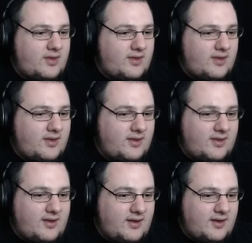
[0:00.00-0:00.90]

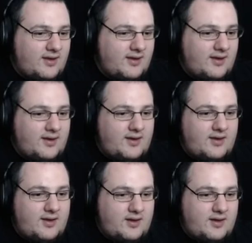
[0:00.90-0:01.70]
Nothing is said.